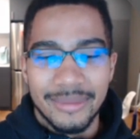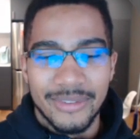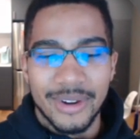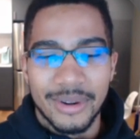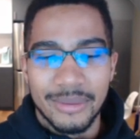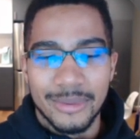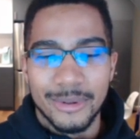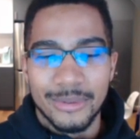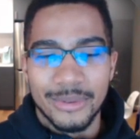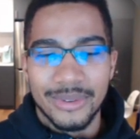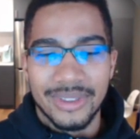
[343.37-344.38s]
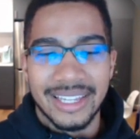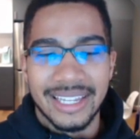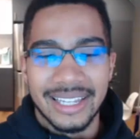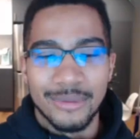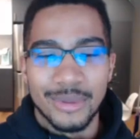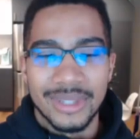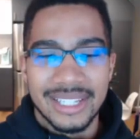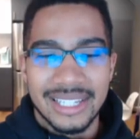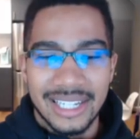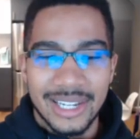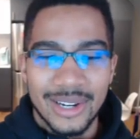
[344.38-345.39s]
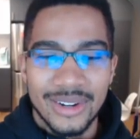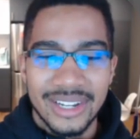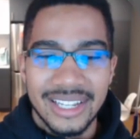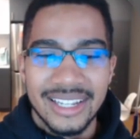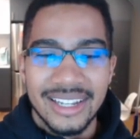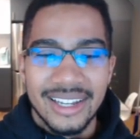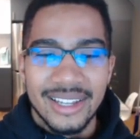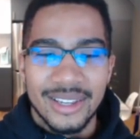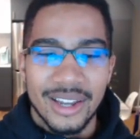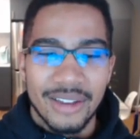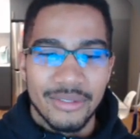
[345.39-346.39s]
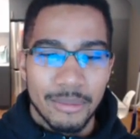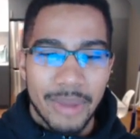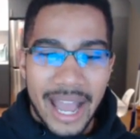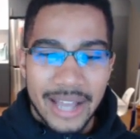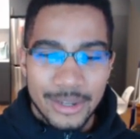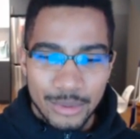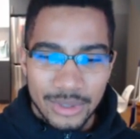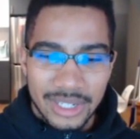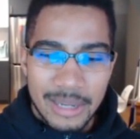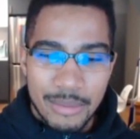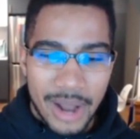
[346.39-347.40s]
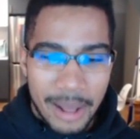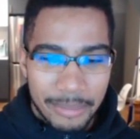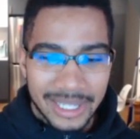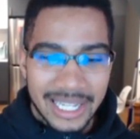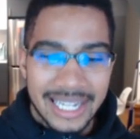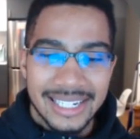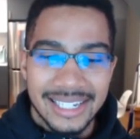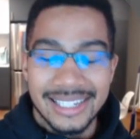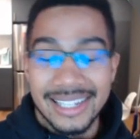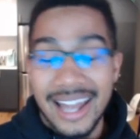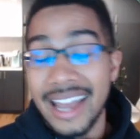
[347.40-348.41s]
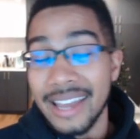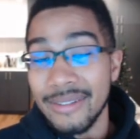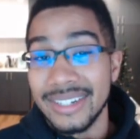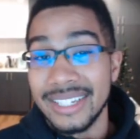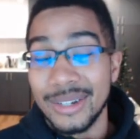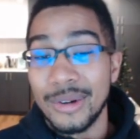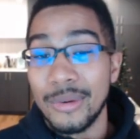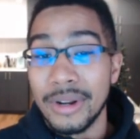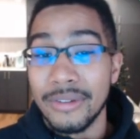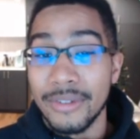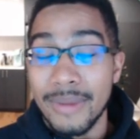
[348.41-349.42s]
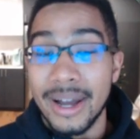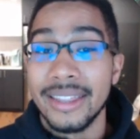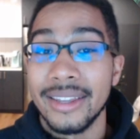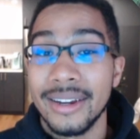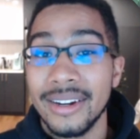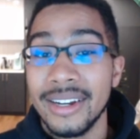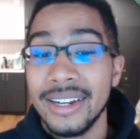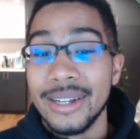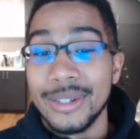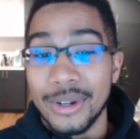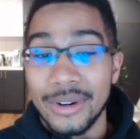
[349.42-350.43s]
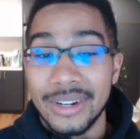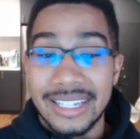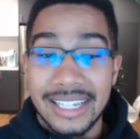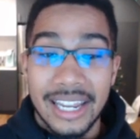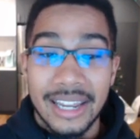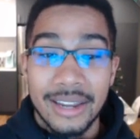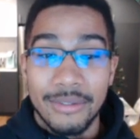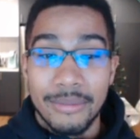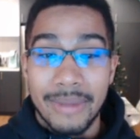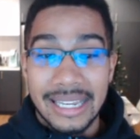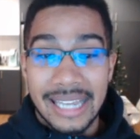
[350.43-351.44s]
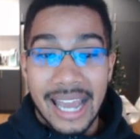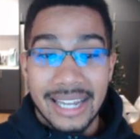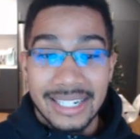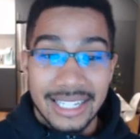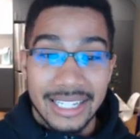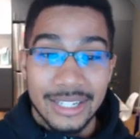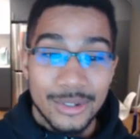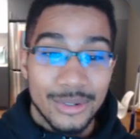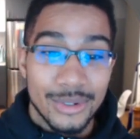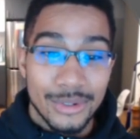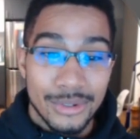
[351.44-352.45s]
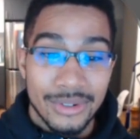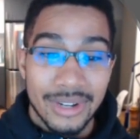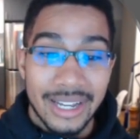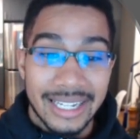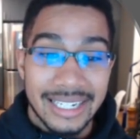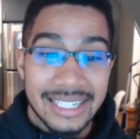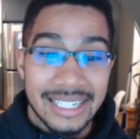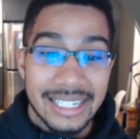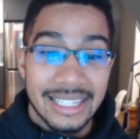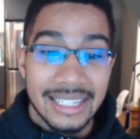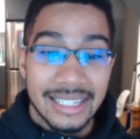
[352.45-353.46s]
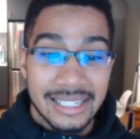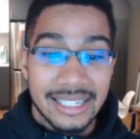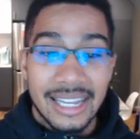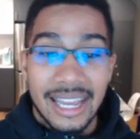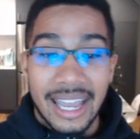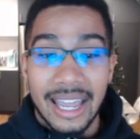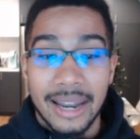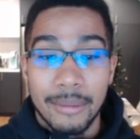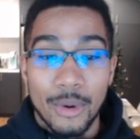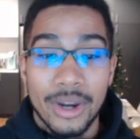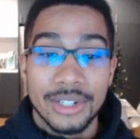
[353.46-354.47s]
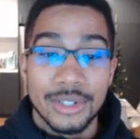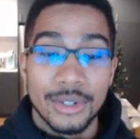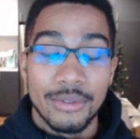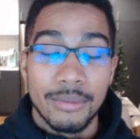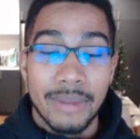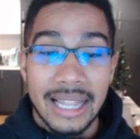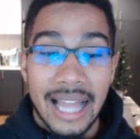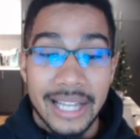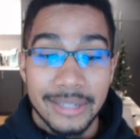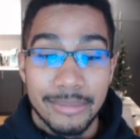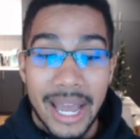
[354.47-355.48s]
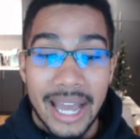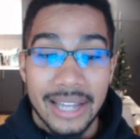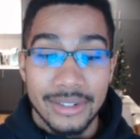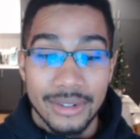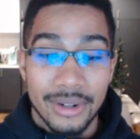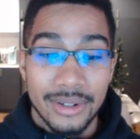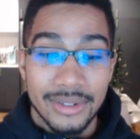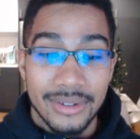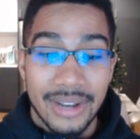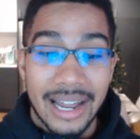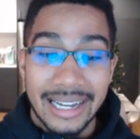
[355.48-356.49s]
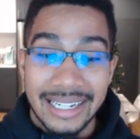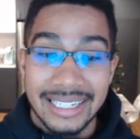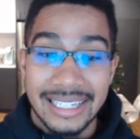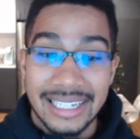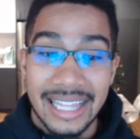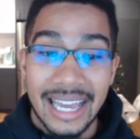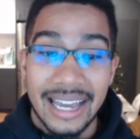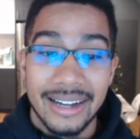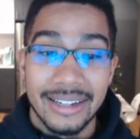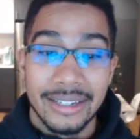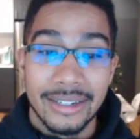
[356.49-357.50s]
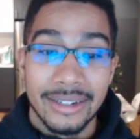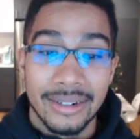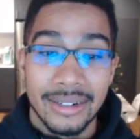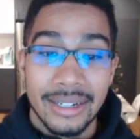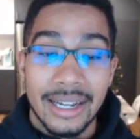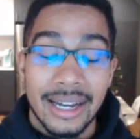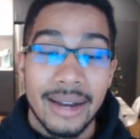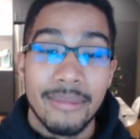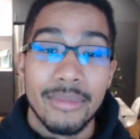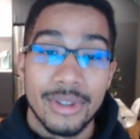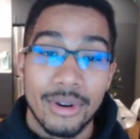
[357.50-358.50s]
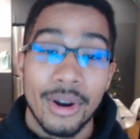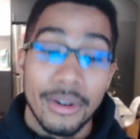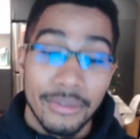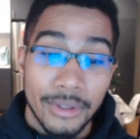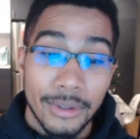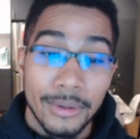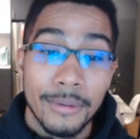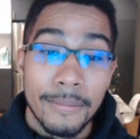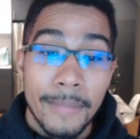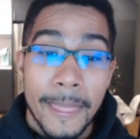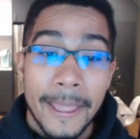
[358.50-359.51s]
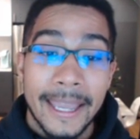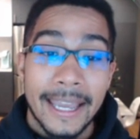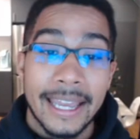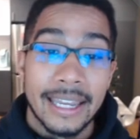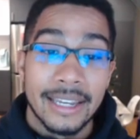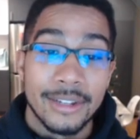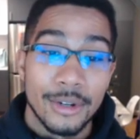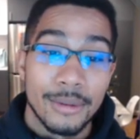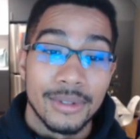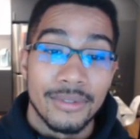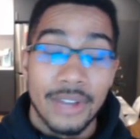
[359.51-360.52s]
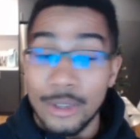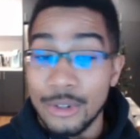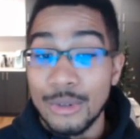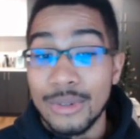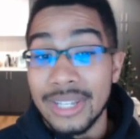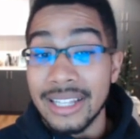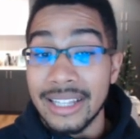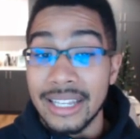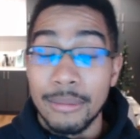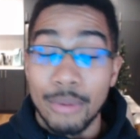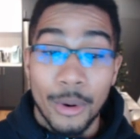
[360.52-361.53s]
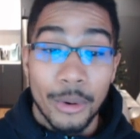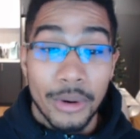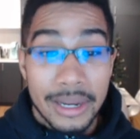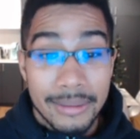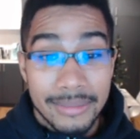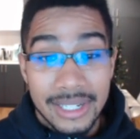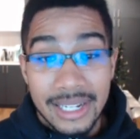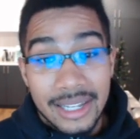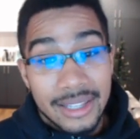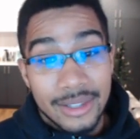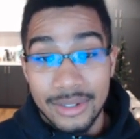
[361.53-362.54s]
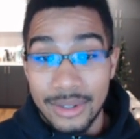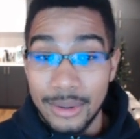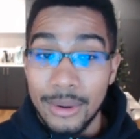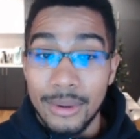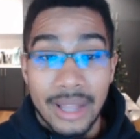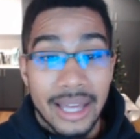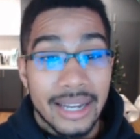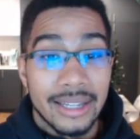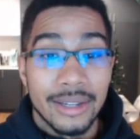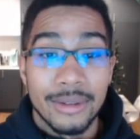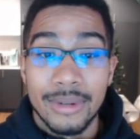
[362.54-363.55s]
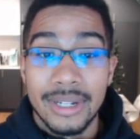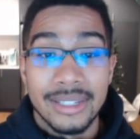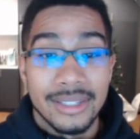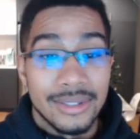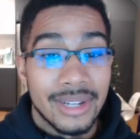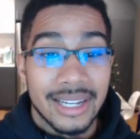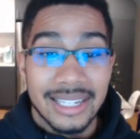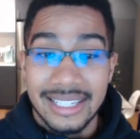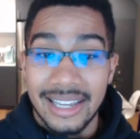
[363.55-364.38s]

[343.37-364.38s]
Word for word: Very beautiful thing. And with the security, you have your password keeper applications. Not every single one of them on there. Sorry to say, for my Dashlane users, you're not going to see this. And I'm quite sure for my LastPass, you're also not going to see that on here. Um, but there are a few and in terms of other utility programs, there's a whole lot of good ones. You got